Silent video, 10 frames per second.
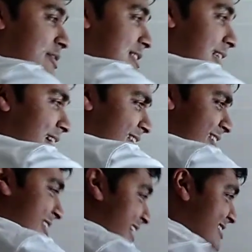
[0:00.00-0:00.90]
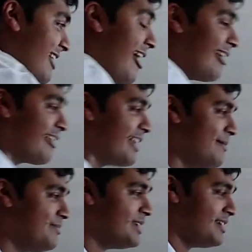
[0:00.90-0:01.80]
written that at the end to highlight
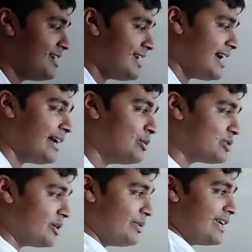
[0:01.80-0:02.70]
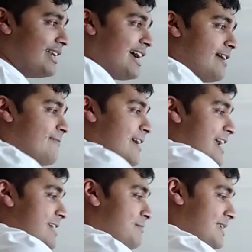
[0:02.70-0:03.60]
that. And also we're going to have
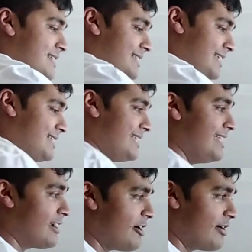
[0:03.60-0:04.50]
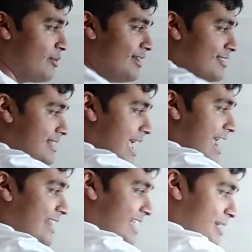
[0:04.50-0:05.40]
A, B, C and D occurring once.
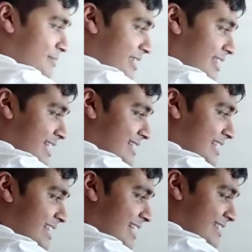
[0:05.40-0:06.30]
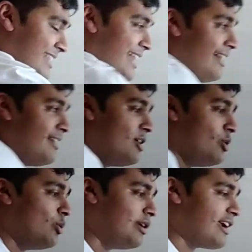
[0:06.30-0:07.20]
A there, B there, C there and D there,
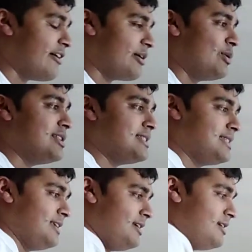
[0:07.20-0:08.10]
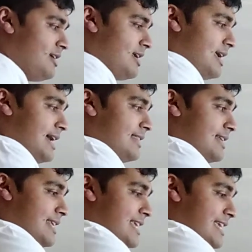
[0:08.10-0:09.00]
all occurring once. And
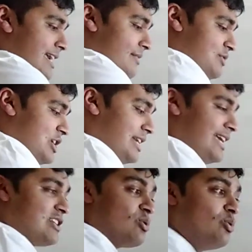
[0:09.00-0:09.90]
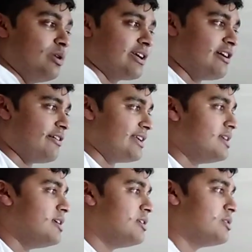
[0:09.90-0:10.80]
then E, F, G and H all occurring
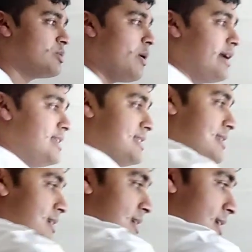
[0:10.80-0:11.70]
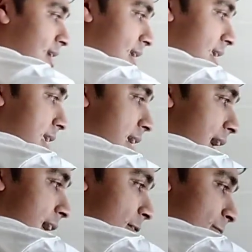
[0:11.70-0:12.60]
twice. E,
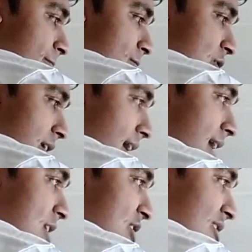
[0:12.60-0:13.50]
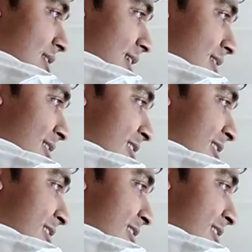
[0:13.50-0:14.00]
F, G, H, and then